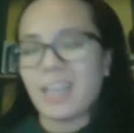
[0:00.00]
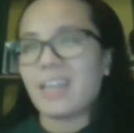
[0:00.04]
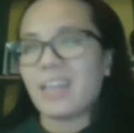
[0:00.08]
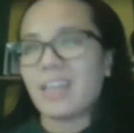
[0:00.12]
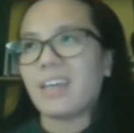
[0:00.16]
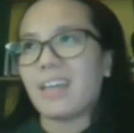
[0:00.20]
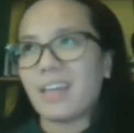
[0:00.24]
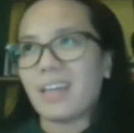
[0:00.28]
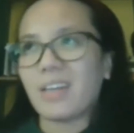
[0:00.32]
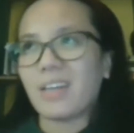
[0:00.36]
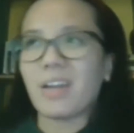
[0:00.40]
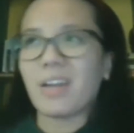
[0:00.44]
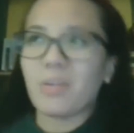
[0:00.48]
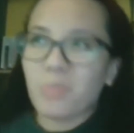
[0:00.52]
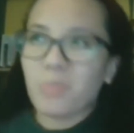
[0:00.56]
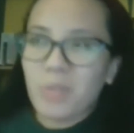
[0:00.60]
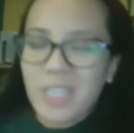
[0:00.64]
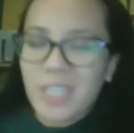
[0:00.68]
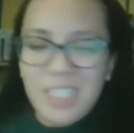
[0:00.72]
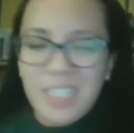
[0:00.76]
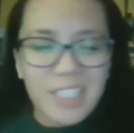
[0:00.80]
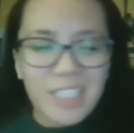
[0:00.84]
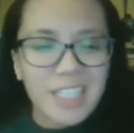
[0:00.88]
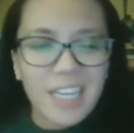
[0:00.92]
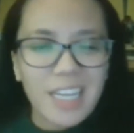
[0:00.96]
And
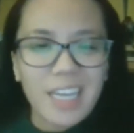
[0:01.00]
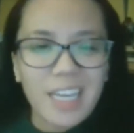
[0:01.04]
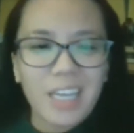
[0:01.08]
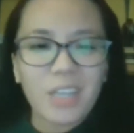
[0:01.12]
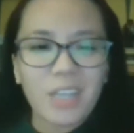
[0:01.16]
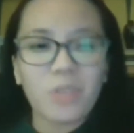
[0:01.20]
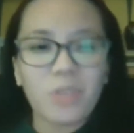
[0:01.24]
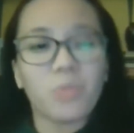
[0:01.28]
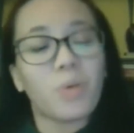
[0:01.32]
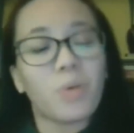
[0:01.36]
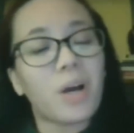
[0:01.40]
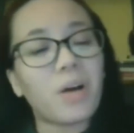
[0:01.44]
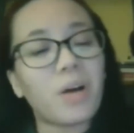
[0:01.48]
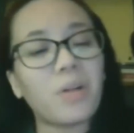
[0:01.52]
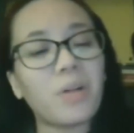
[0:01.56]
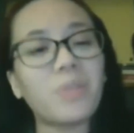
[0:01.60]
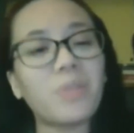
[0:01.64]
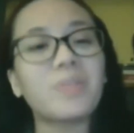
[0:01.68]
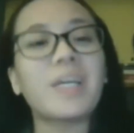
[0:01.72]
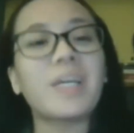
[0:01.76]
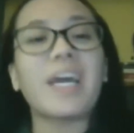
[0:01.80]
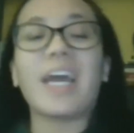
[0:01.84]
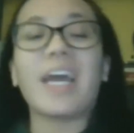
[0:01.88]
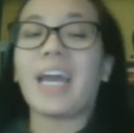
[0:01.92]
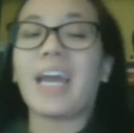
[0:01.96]
we'd say, well,
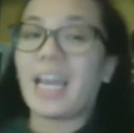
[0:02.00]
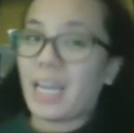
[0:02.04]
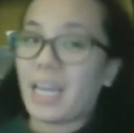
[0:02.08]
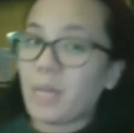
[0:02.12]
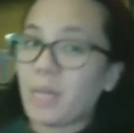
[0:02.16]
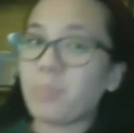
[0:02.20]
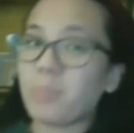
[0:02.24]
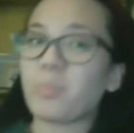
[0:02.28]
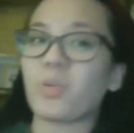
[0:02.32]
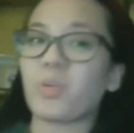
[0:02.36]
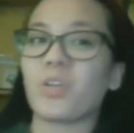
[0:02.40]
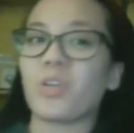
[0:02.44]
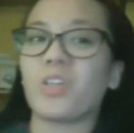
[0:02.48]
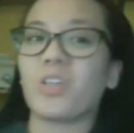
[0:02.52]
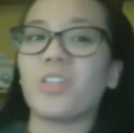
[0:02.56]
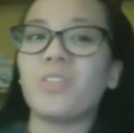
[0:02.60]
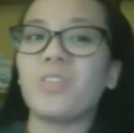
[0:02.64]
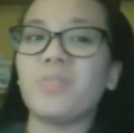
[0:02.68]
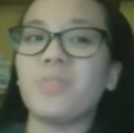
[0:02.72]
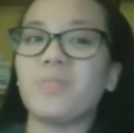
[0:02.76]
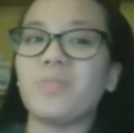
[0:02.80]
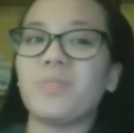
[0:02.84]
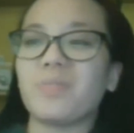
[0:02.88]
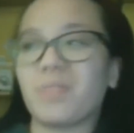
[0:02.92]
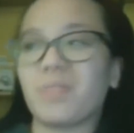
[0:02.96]
April
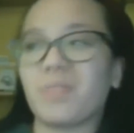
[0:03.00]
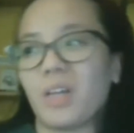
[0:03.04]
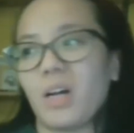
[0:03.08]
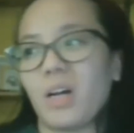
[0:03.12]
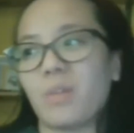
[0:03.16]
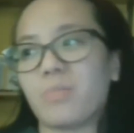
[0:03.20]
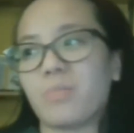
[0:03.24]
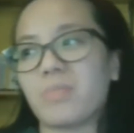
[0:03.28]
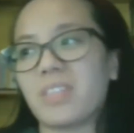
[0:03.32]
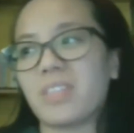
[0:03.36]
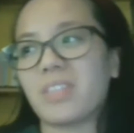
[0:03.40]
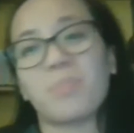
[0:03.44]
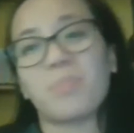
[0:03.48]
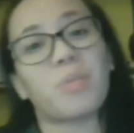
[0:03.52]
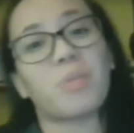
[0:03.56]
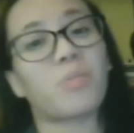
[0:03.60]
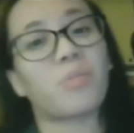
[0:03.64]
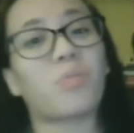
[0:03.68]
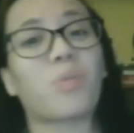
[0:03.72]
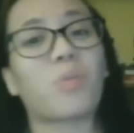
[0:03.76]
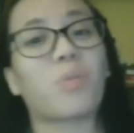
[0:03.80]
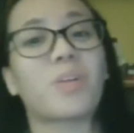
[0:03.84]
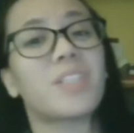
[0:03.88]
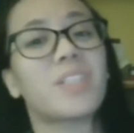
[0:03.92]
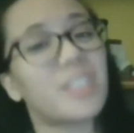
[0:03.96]
comes
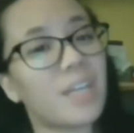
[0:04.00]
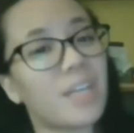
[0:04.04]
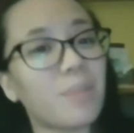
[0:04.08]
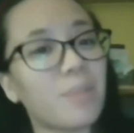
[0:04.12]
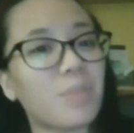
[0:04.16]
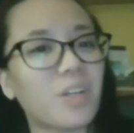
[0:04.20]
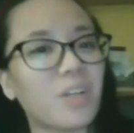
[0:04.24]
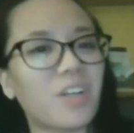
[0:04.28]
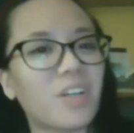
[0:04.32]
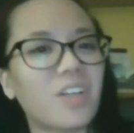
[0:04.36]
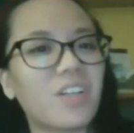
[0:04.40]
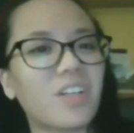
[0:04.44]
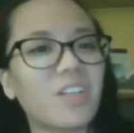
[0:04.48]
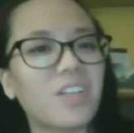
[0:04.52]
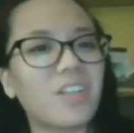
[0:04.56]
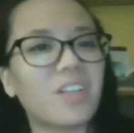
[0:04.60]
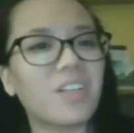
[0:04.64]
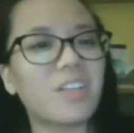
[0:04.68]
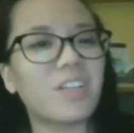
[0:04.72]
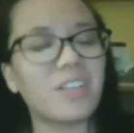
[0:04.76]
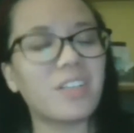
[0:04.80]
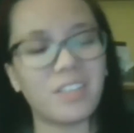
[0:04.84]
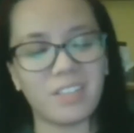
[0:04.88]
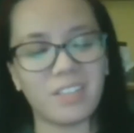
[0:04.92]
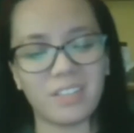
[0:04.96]
before summer,
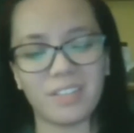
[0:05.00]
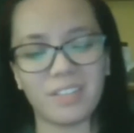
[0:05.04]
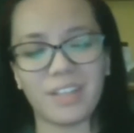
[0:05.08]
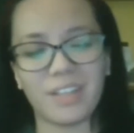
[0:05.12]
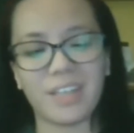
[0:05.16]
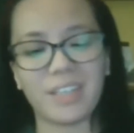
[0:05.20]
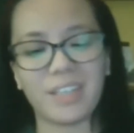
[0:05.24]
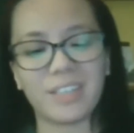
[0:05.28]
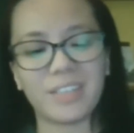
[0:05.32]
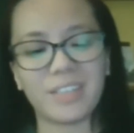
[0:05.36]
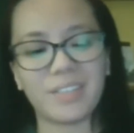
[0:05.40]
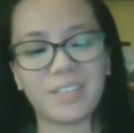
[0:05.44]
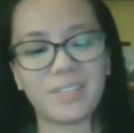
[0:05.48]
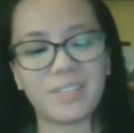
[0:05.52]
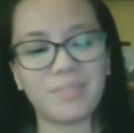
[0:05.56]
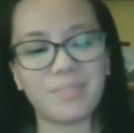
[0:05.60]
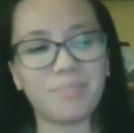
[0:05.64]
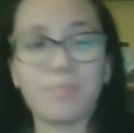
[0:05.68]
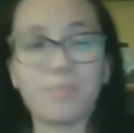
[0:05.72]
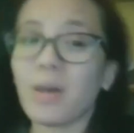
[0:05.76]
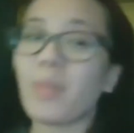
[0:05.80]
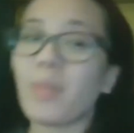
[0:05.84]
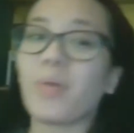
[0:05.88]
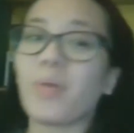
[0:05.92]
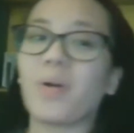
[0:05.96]
like
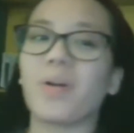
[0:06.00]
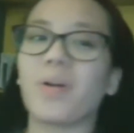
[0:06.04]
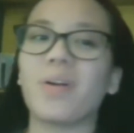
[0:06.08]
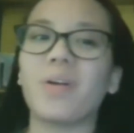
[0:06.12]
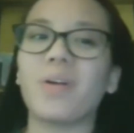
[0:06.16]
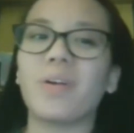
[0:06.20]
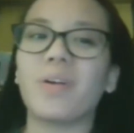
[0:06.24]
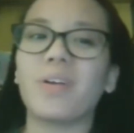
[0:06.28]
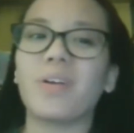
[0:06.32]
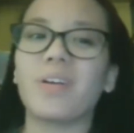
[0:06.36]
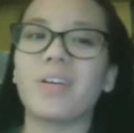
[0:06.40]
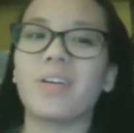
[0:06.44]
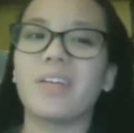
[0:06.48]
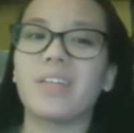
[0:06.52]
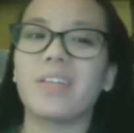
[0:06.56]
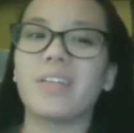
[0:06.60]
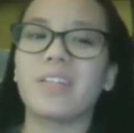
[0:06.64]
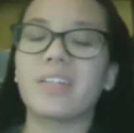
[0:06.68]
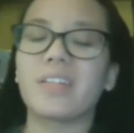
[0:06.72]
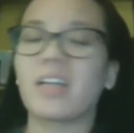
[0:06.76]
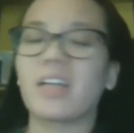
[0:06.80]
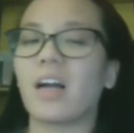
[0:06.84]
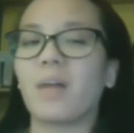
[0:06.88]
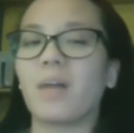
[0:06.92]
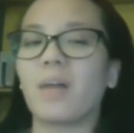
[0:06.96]
mother
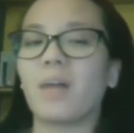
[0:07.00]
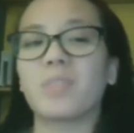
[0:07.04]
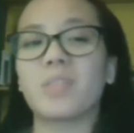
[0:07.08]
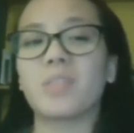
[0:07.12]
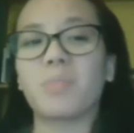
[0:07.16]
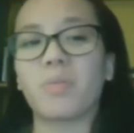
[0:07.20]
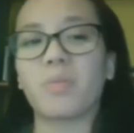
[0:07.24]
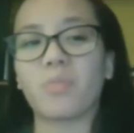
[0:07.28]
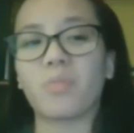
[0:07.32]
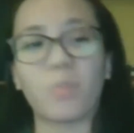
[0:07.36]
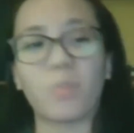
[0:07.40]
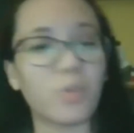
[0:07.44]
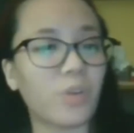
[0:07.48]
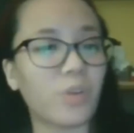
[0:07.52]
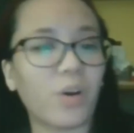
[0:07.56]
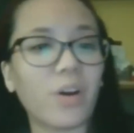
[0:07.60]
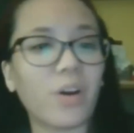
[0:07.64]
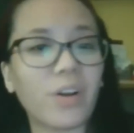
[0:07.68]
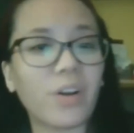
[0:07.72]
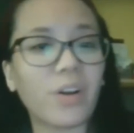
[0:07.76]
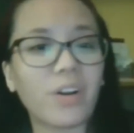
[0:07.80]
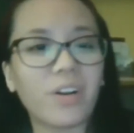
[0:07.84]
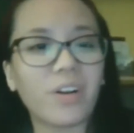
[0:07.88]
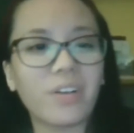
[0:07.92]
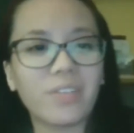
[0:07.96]
comes before
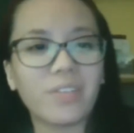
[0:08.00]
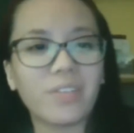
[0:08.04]
daughter.